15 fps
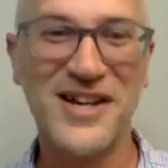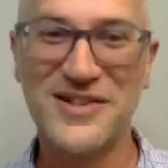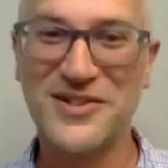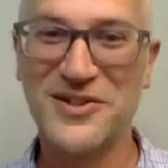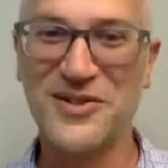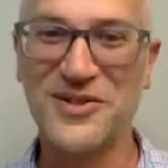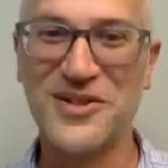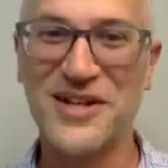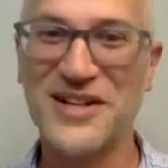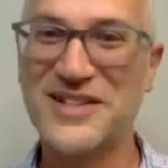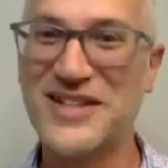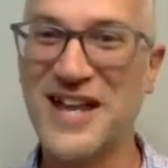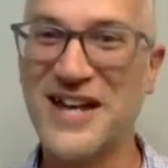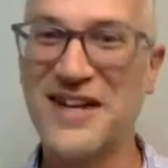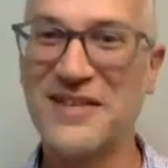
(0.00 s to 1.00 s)
So I'm
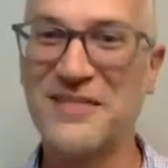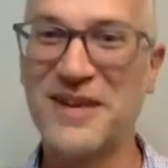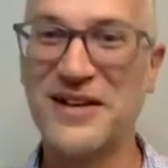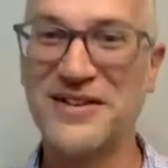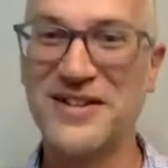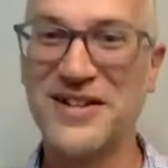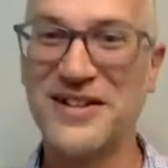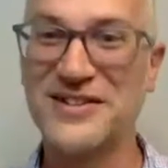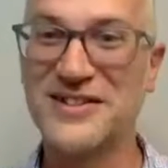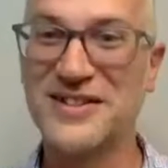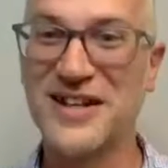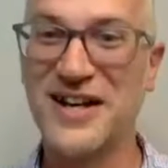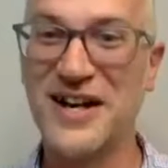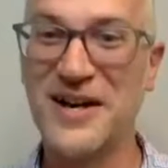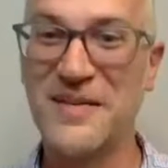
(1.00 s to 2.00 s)
excited about this.
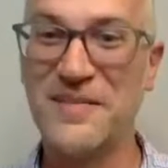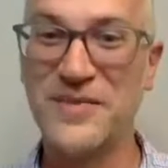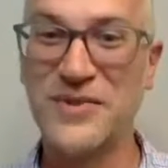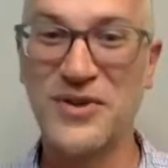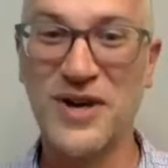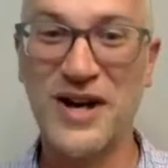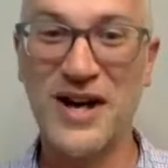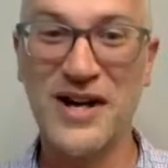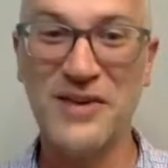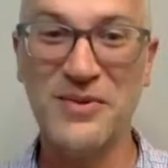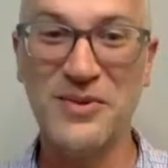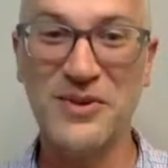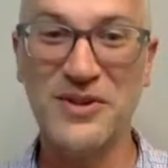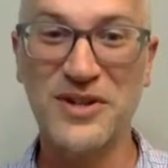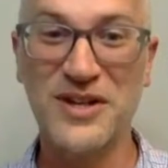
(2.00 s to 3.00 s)
So I
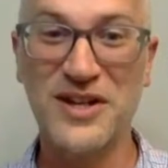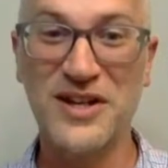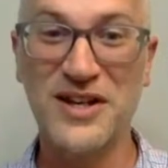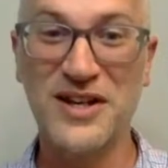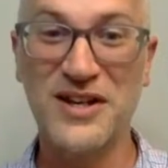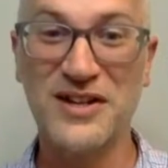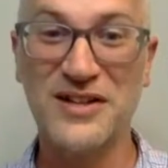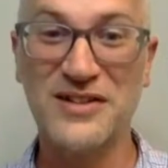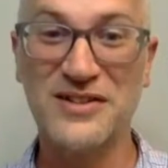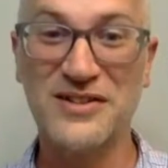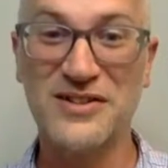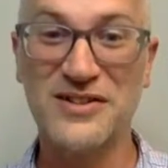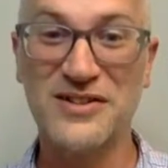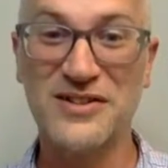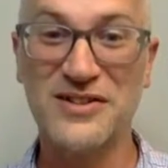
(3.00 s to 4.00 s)
will get
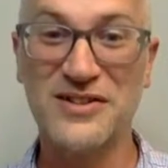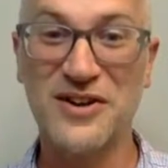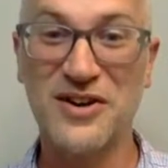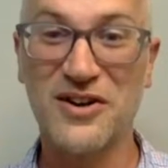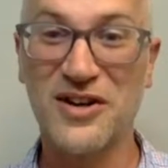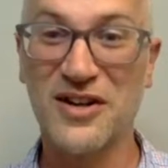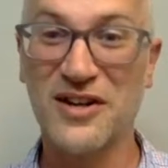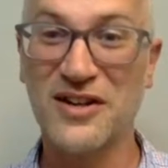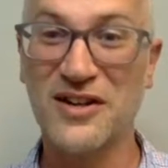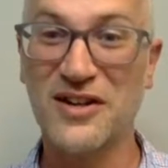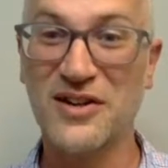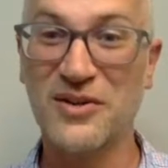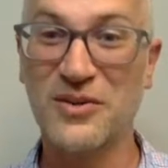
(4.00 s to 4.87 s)
started